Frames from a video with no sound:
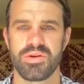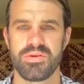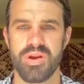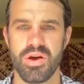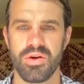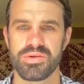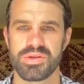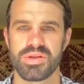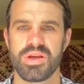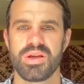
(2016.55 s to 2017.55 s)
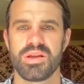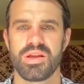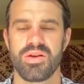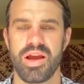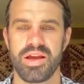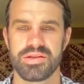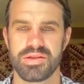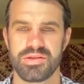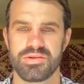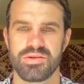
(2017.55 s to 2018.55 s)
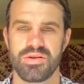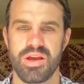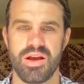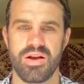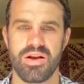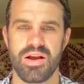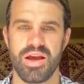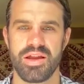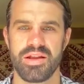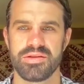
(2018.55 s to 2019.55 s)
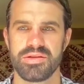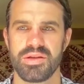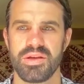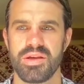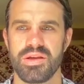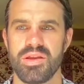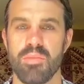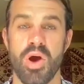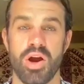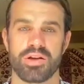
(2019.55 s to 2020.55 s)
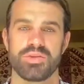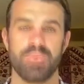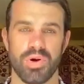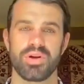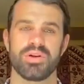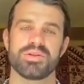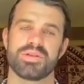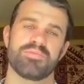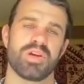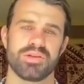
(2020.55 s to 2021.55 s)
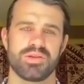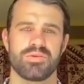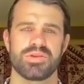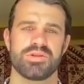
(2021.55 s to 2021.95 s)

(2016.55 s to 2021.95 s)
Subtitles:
who knows that their ancestors are there. And the marked burials, because there was a